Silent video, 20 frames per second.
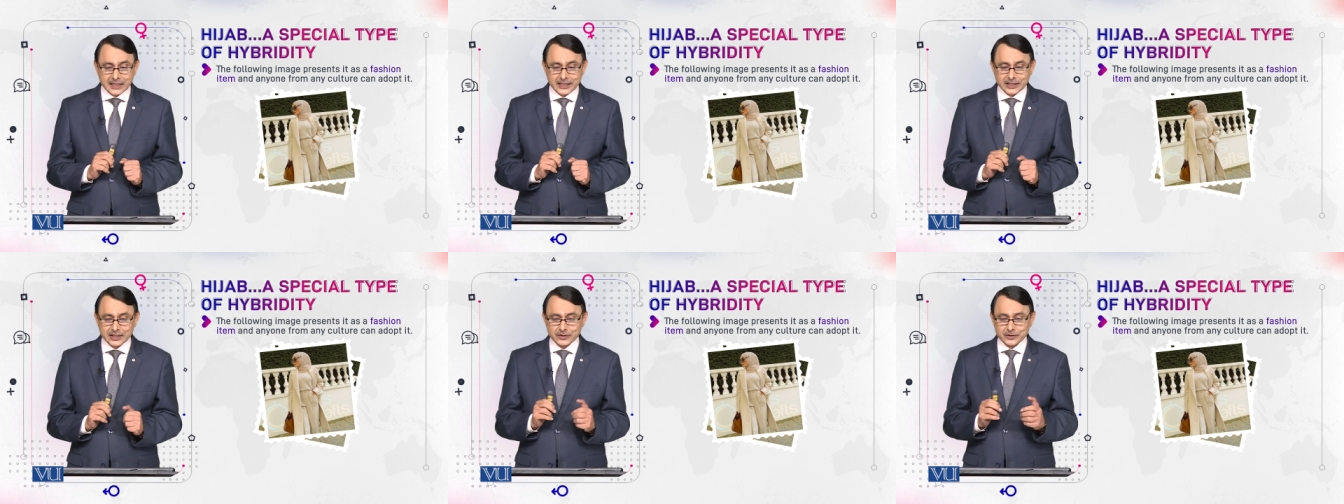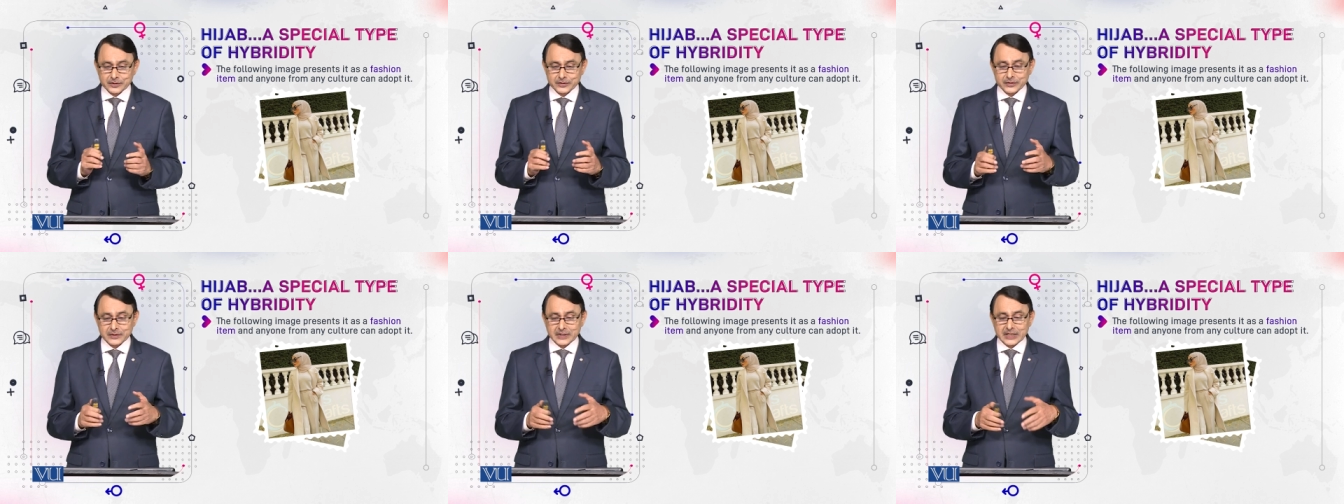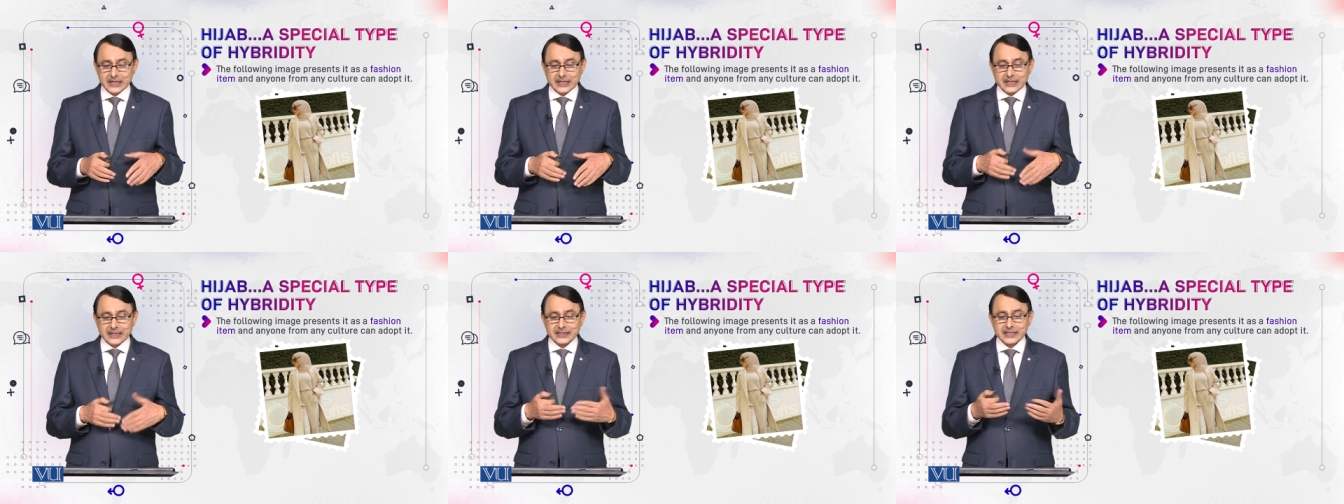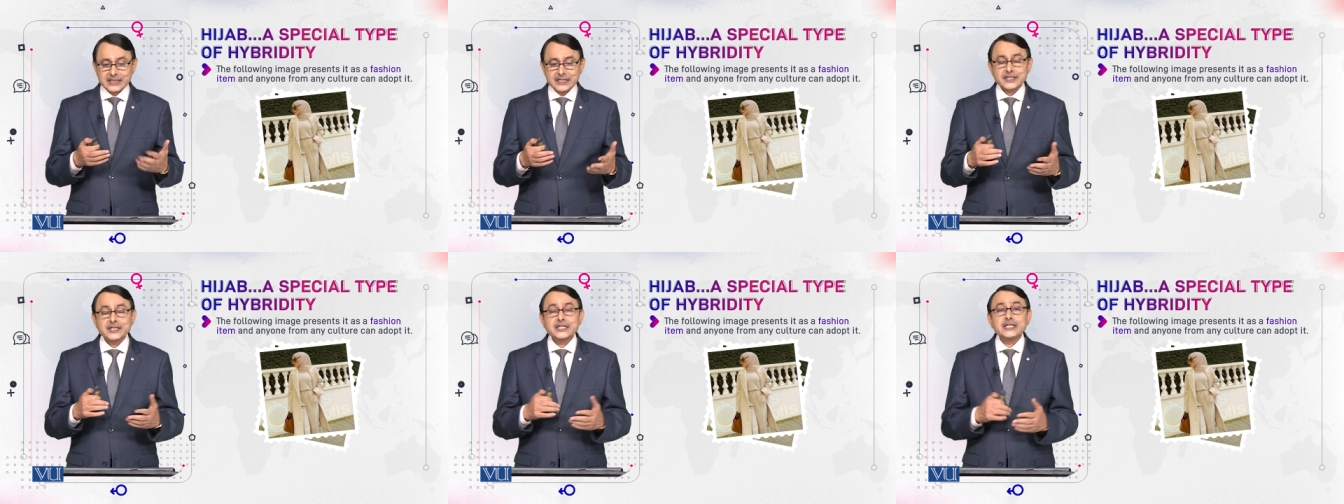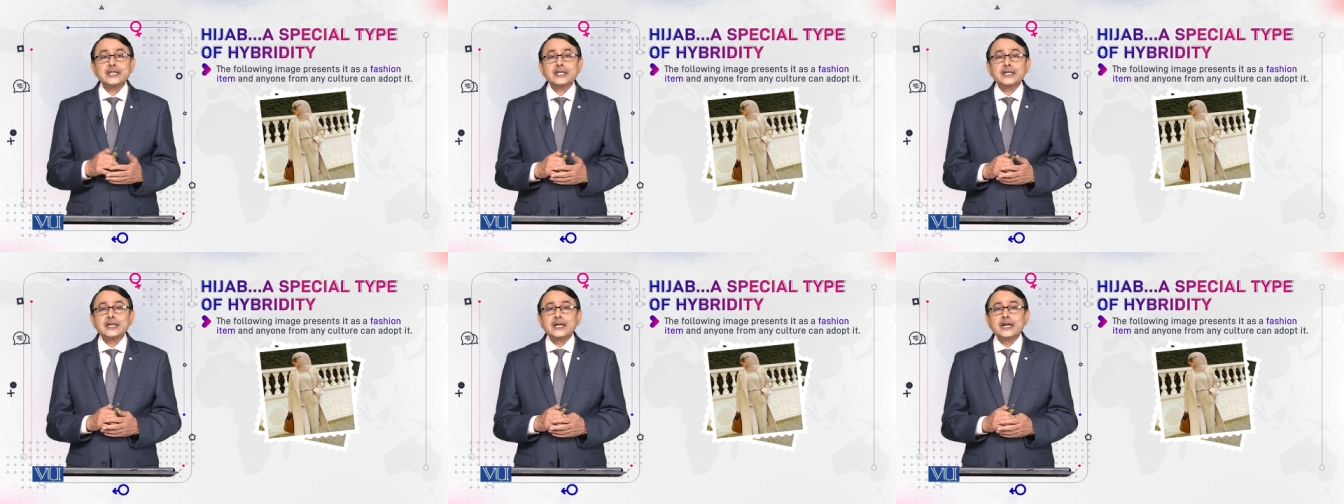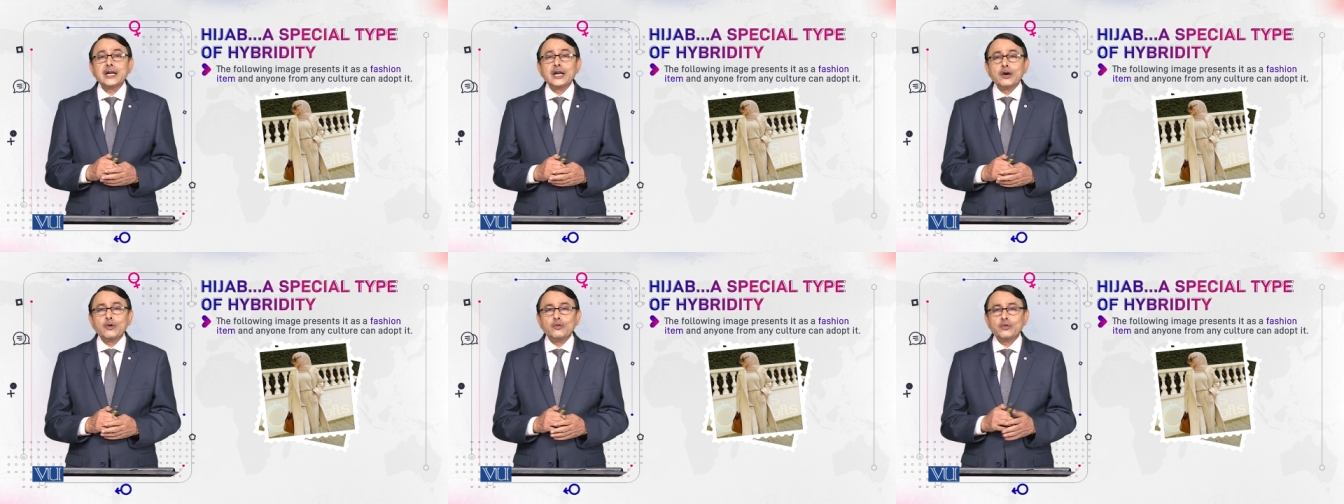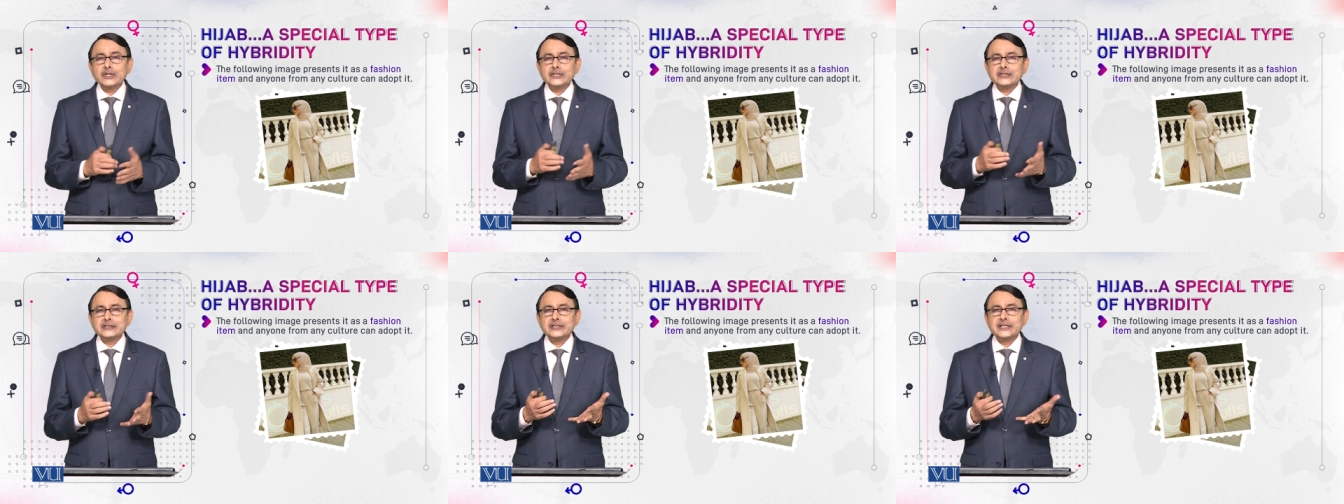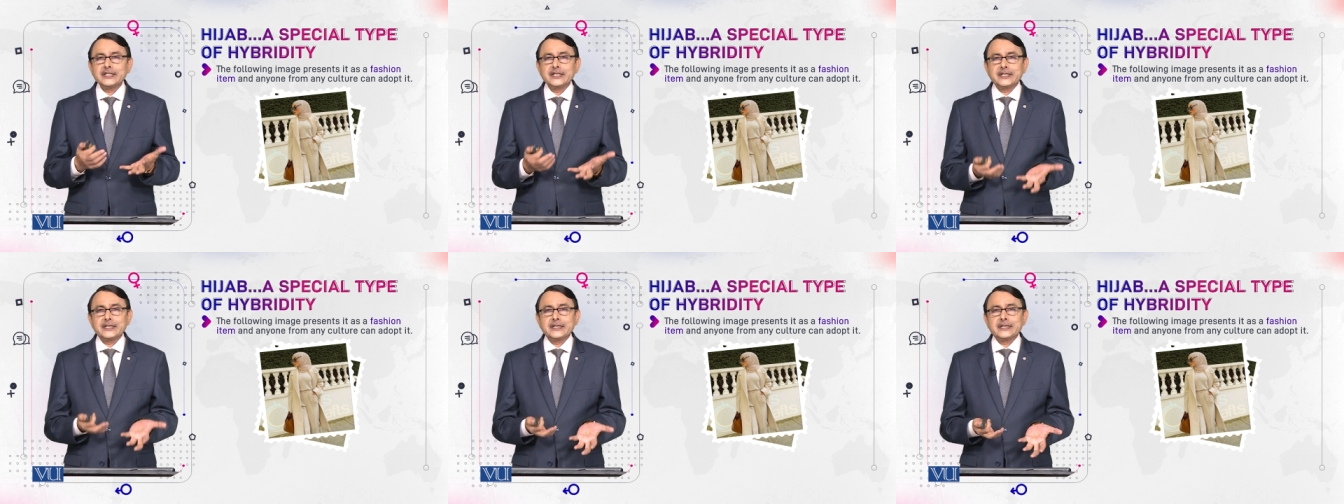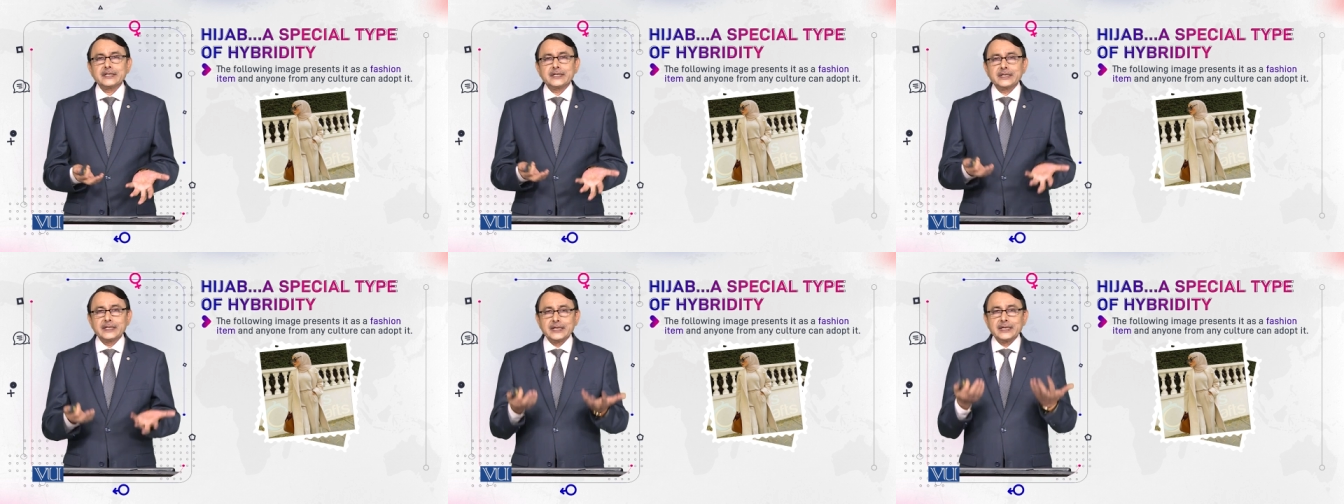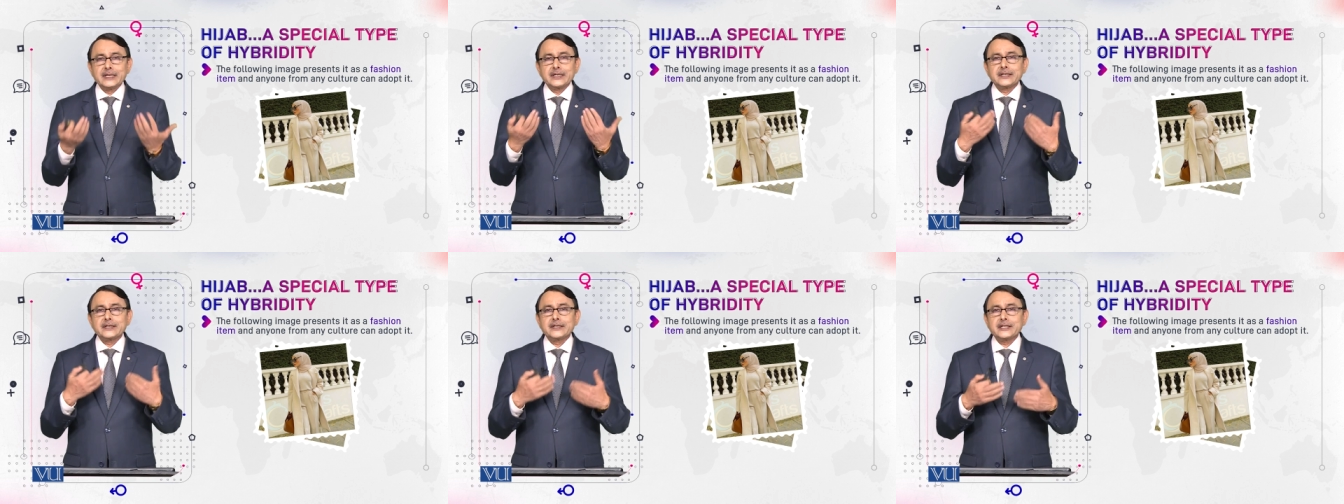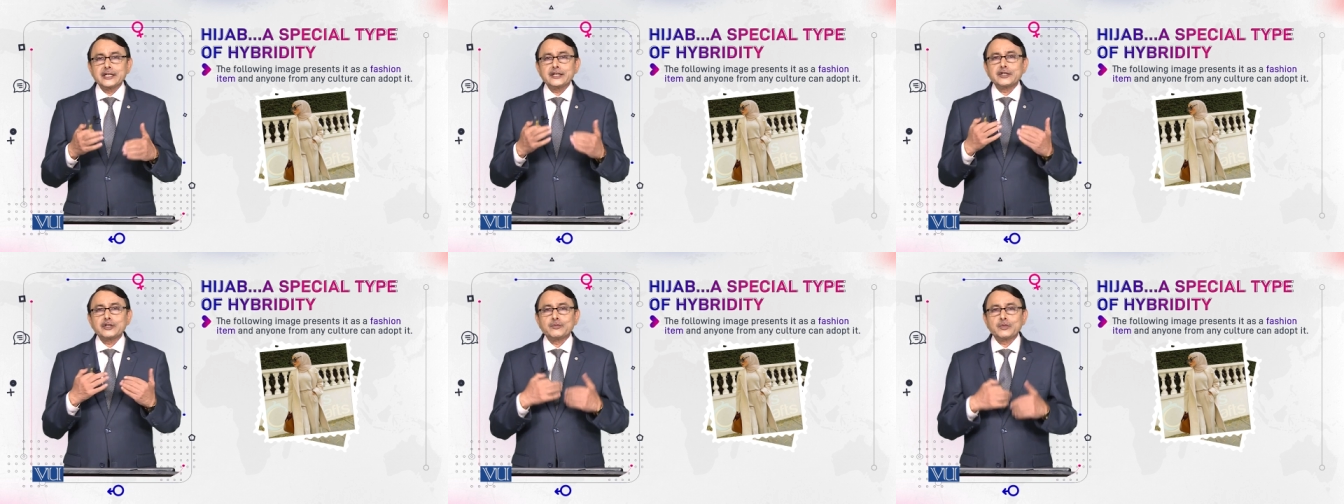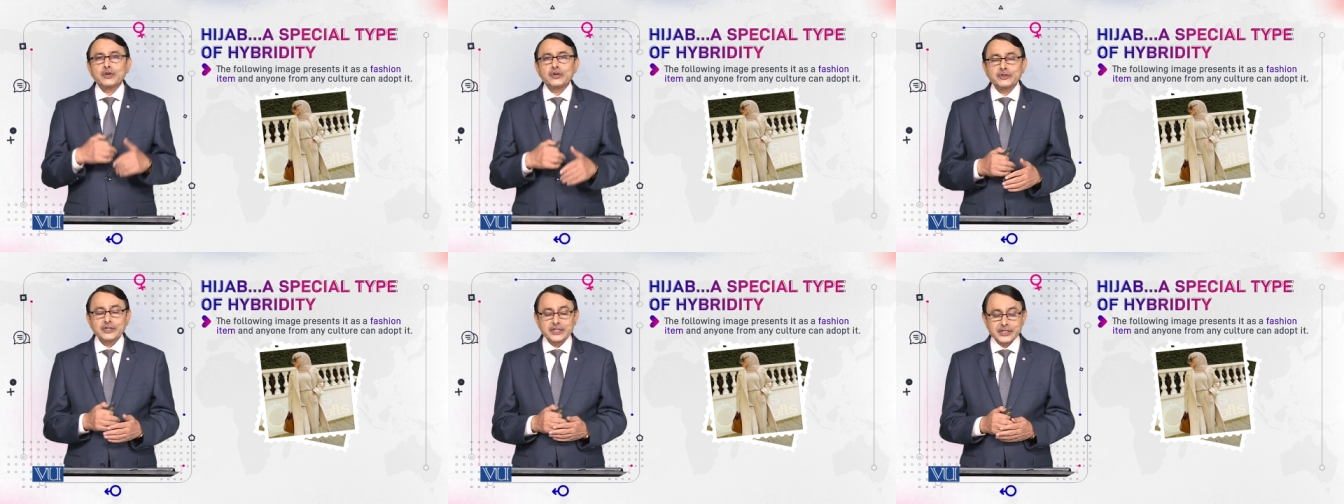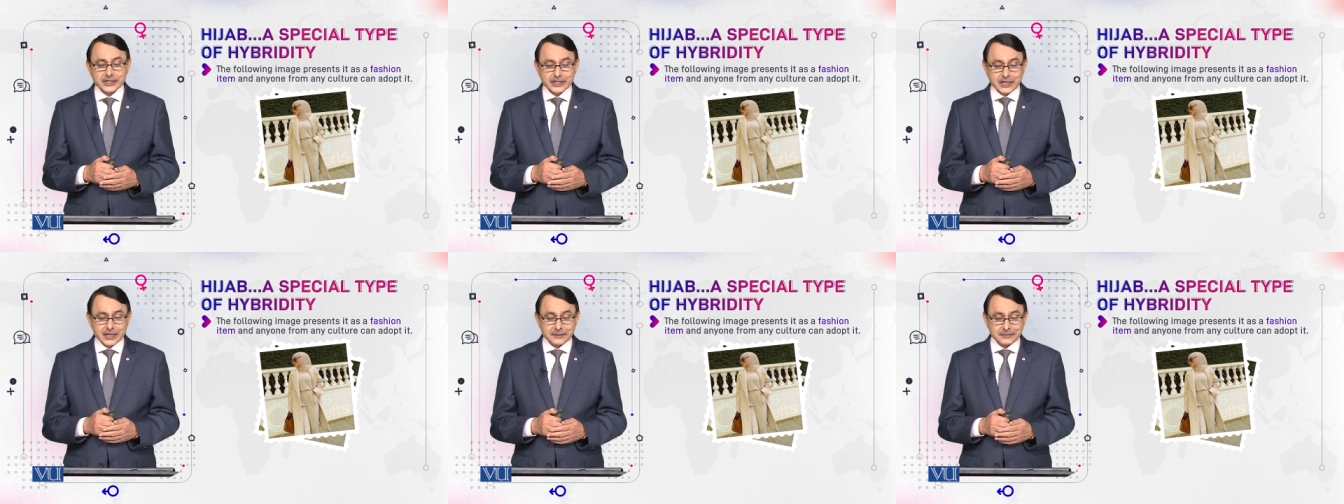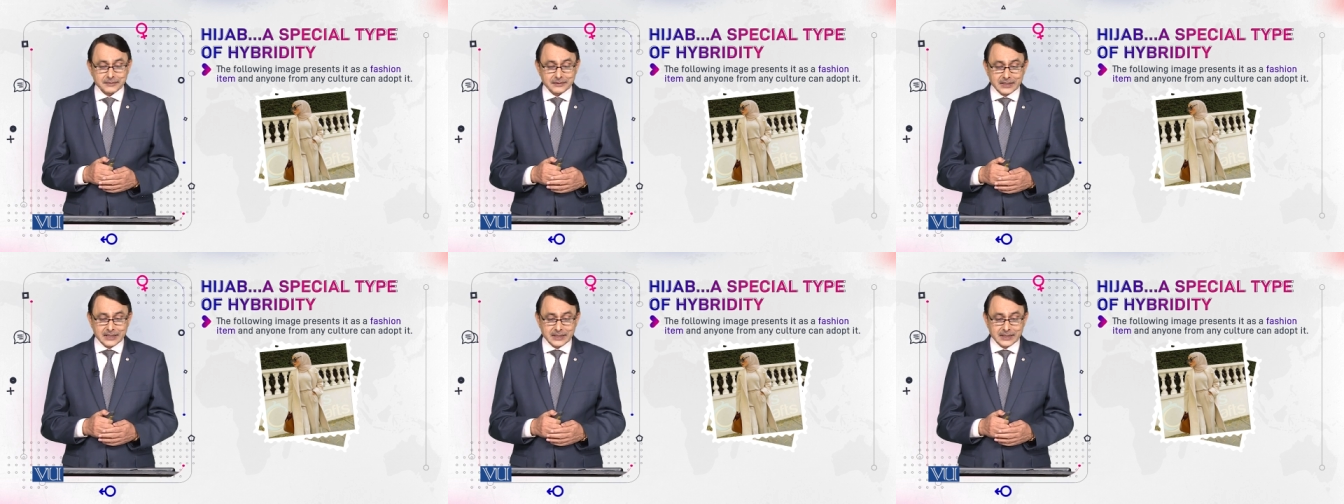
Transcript: Now, let's see what they think about hijab.